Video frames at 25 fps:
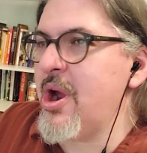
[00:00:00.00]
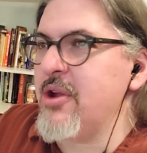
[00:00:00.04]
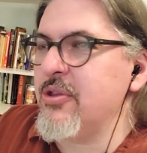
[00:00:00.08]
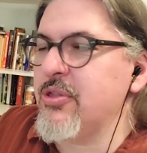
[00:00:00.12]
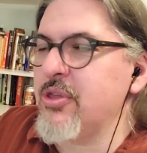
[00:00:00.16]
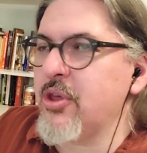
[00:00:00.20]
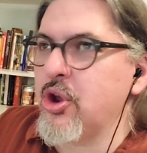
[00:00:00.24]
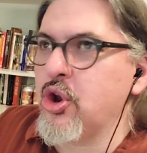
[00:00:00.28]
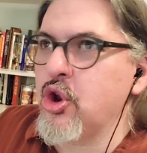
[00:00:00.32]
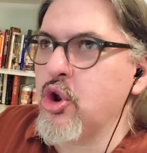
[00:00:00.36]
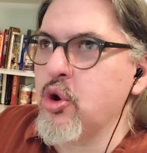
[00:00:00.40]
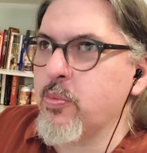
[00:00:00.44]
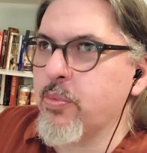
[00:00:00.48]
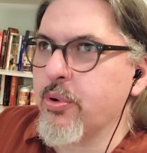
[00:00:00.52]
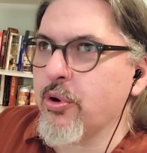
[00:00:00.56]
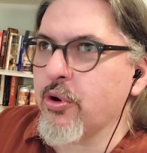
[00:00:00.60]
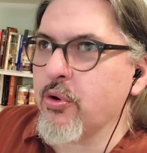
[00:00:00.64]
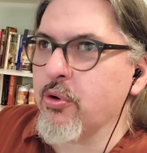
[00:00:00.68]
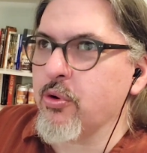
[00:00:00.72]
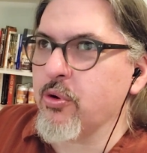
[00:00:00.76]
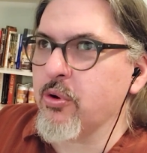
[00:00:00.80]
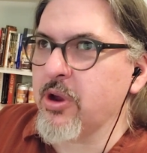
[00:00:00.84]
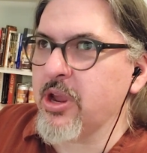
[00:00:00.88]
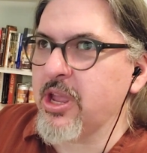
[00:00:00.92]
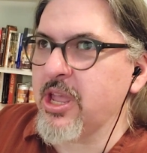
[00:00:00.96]
the new
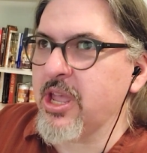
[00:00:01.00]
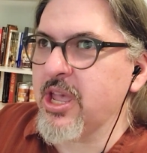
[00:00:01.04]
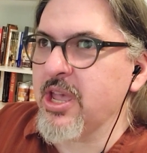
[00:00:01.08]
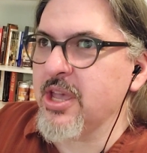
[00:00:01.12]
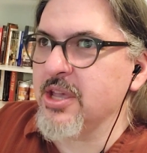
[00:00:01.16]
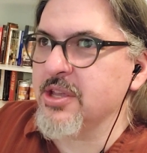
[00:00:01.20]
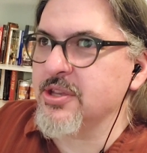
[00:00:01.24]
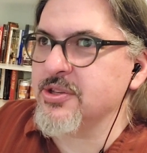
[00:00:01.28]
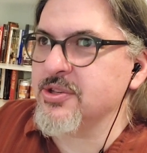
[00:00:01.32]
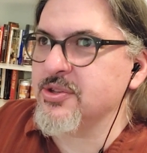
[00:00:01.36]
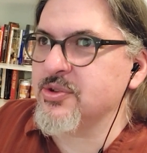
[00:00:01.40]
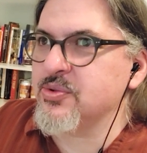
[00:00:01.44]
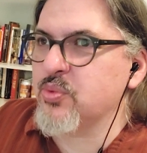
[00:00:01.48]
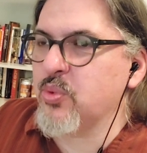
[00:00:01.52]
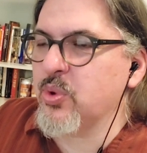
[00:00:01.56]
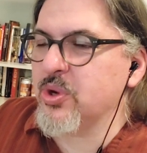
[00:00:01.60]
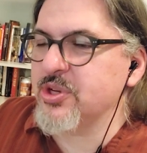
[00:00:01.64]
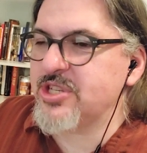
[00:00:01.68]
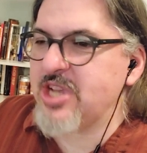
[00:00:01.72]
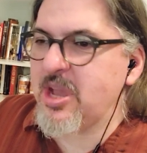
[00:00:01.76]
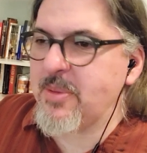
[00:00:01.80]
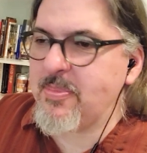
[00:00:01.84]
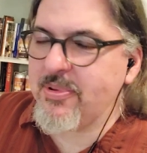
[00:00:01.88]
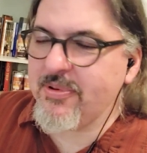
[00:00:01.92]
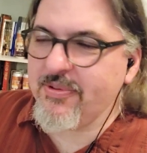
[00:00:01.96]
brewery is, what
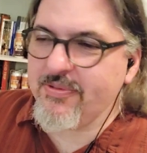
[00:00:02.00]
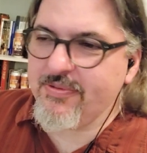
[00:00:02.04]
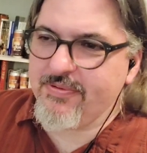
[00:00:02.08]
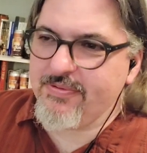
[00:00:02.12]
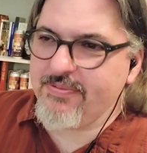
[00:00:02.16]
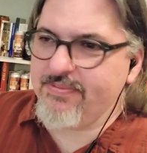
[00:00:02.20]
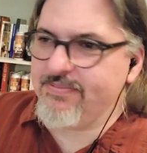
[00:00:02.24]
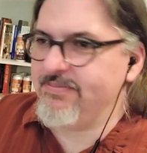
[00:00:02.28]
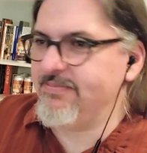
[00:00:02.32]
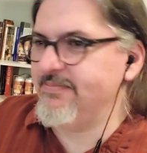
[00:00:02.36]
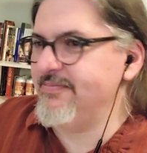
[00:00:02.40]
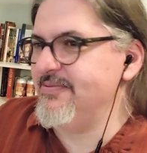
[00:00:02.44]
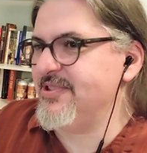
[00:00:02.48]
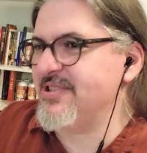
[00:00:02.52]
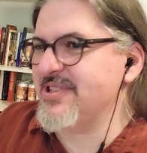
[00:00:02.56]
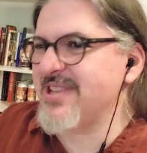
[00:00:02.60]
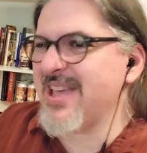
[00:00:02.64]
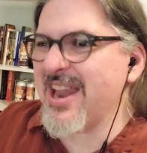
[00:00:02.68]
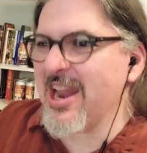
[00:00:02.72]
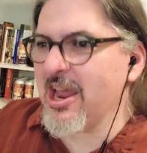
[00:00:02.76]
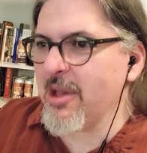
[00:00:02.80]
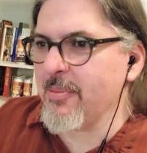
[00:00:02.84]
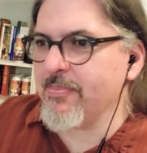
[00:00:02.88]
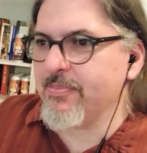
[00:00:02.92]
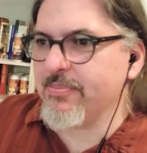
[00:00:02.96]
type of
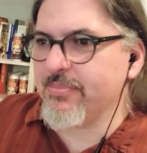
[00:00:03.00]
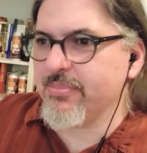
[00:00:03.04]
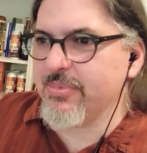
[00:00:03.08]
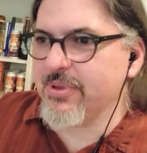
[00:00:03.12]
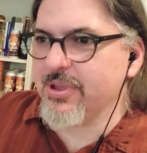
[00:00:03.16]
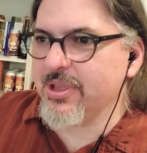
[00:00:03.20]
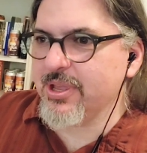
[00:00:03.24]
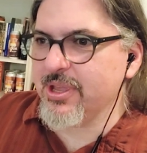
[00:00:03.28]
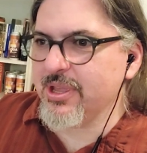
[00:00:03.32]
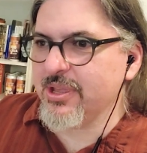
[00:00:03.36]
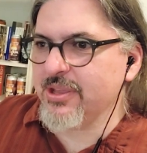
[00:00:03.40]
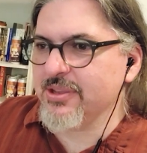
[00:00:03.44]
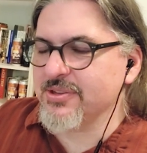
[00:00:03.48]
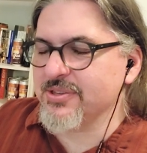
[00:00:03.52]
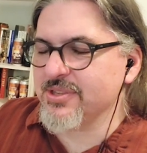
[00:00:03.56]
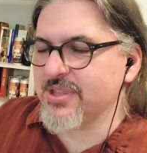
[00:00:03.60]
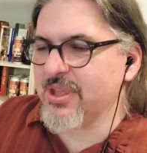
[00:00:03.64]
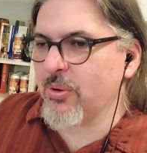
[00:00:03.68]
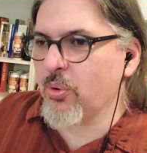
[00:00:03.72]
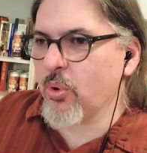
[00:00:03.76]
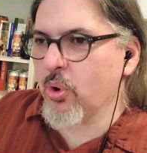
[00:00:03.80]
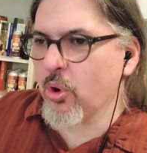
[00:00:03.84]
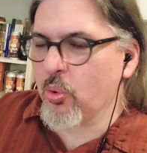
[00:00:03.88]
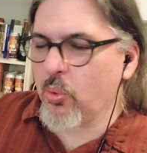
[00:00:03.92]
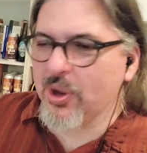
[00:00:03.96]
setup is,
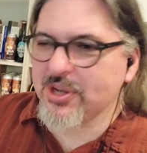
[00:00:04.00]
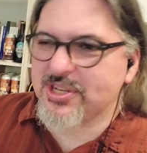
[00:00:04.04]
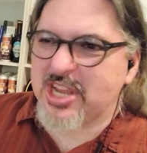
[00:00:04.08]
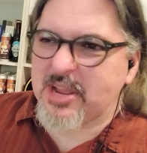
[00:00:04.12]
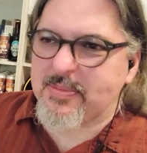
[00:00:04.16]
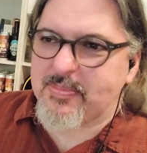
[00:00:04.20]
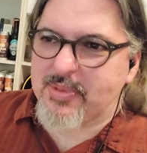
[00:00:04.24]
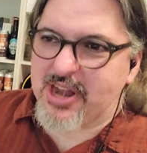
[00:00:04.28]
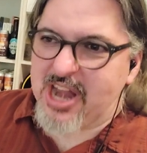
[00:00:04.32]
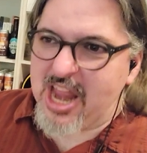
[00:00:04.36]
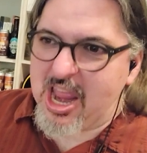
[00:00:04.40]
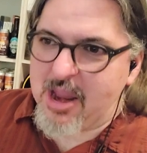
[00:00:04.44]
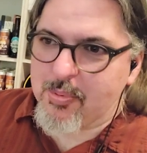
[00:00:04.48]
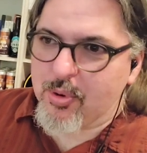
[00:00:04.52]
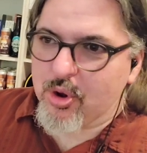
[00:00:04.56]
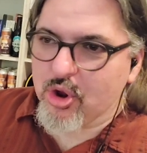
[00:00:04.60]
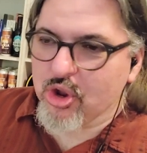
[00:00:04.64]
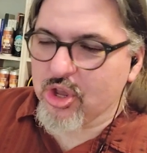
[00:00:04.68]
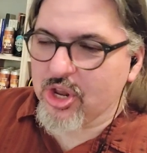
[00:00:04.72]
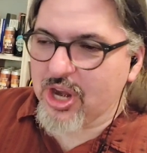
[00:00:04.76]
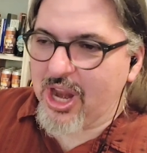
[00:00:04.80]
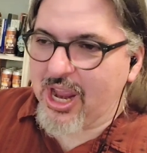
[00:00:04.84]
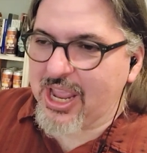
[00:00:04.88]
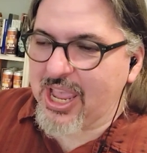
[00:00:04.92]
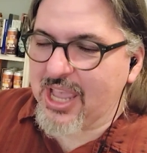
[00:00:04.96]
or what type of
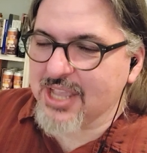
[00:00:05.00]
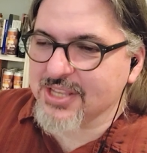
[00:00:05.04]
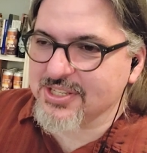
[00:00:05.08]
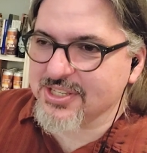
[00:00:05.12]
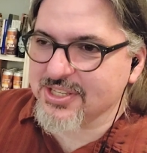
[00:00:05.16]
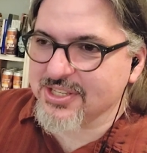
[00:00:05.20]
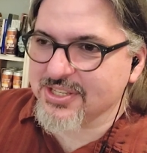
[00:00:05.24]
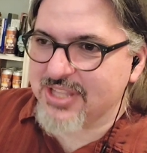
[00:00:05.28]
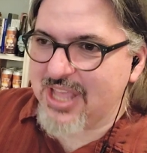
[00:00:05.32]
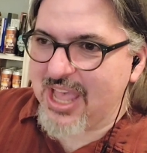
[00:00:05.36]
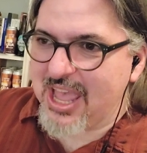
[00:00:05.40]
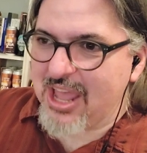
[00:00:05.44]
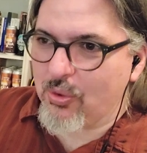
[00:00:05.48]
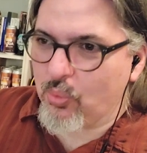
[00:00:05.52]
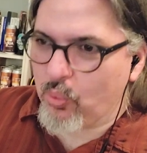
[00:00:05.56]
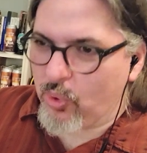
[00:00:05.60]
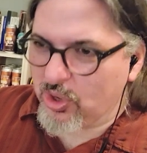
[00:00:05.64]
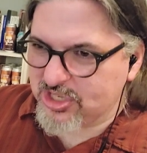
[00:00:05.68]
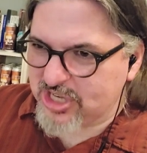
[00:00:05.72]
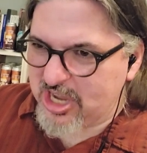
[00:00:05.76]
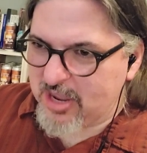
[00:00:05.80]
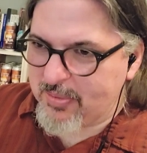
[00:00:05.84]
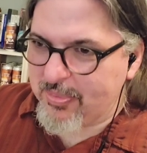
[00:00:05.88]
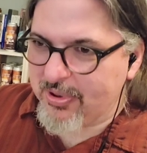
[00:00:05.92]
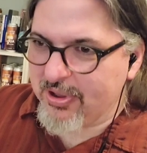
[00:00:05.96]
neighborhood, I guess, is that? What
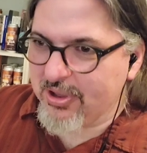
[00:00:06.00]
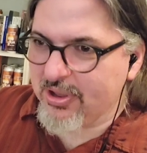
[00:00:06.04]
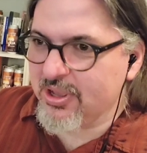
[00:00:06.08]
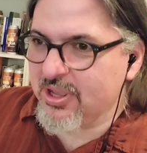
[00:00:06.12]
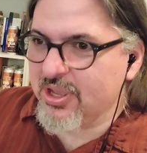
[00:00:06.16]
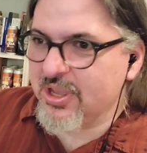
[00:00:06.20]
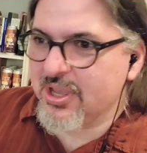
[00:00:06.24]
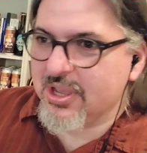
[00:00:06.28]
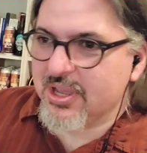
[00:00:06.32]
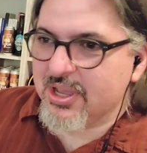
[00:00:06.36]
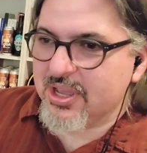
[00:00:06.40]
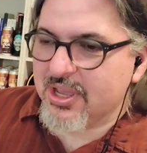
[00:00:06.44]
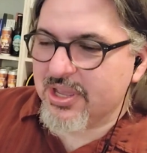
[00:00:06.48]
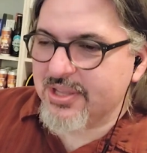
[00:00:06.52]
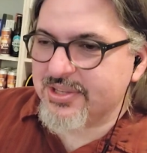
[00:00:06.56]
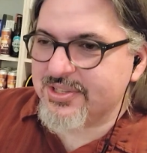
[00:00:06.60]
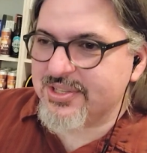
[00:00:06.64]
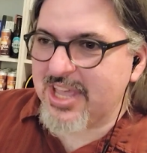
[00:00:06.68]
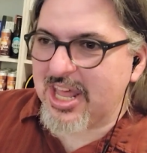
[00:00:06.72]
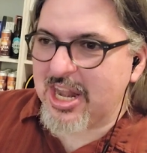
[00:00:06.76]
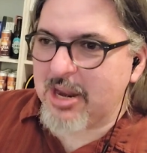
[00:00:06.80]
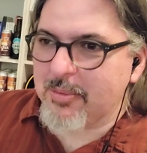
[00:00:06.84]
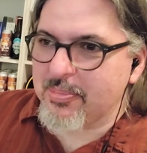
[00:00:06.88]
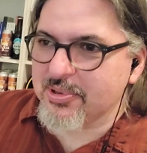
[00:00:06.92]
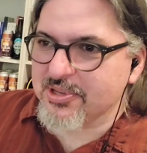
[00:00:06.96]
type of
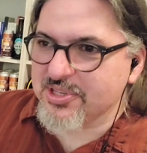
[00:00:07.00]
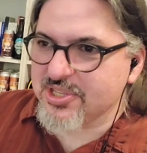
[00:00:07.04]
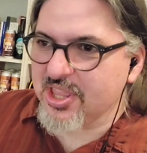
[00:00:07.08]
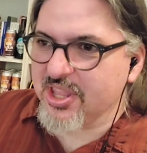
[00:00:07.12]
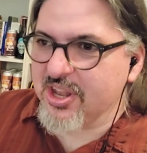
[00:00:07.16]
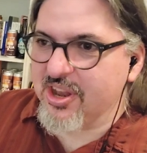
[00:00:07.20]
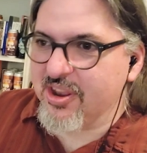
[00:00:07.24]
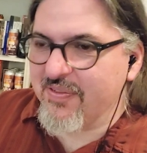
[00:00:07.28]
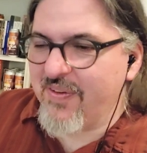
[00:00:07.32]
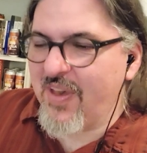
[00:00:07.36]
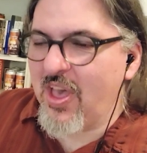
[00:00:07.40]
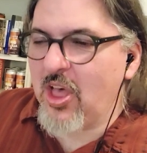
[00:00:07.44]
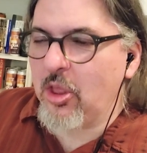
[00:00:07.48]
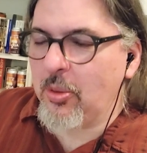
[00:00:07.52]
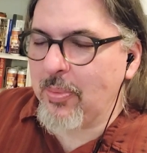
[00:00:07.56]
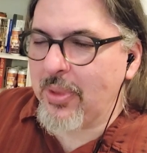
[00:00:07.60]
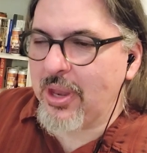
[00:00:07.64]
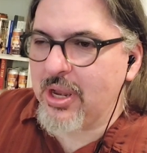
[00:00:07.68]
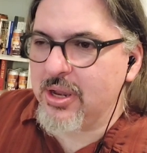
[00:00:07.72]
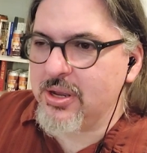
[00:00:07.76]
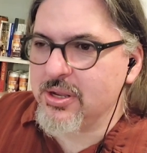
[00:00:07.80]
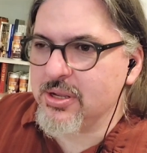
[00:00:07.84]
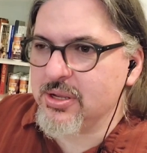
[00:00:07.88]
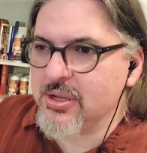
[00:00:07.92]
setup is the development?